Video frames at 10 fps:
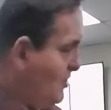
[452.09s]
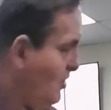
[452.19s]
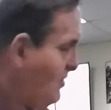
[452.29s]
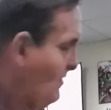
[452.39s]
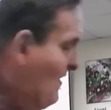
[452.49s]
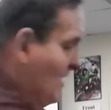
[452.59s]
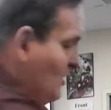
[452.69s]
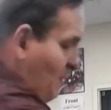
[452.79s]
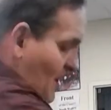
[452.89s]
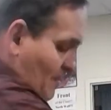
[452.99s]
Turn the
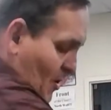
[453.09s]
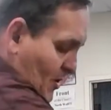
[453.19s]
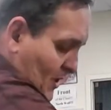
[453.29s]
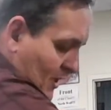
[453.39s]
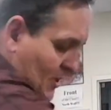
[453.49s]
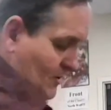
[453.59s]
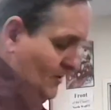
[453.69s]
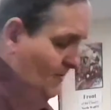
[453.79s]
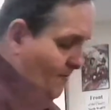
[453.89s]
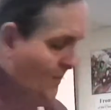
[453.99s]
vacuum pump on
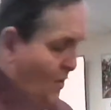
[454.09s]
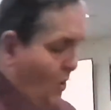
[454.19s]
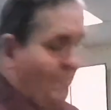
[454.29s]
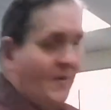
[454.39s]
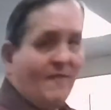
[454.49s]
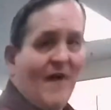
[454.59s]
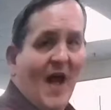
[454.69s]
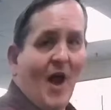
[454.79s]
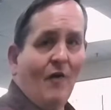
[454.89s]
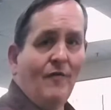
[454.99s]
again. Open the
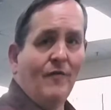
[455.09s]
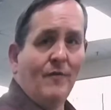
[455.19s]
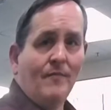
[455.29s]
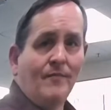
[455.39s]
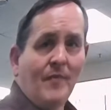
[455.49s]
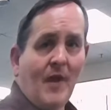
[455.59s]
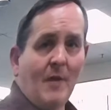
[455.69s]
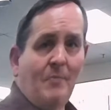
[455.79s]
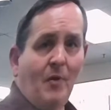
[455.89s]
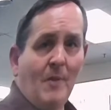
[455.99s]
valve
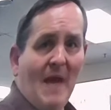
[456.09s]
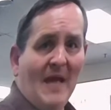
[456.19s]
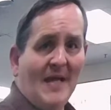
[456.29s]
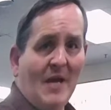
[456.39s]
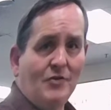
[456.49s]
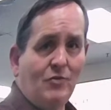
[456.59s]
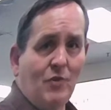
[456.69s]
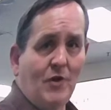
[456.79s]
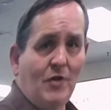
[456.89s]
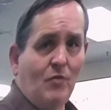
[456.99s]
and pull it back down to
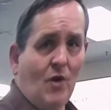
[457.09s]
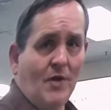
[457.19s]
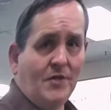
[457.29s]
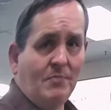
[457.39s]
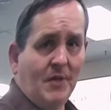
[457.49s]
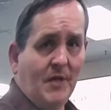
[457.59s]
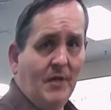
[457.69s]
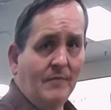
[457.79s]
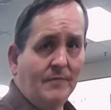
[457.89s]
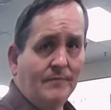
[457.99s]
where you want it to
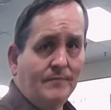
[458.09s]
be.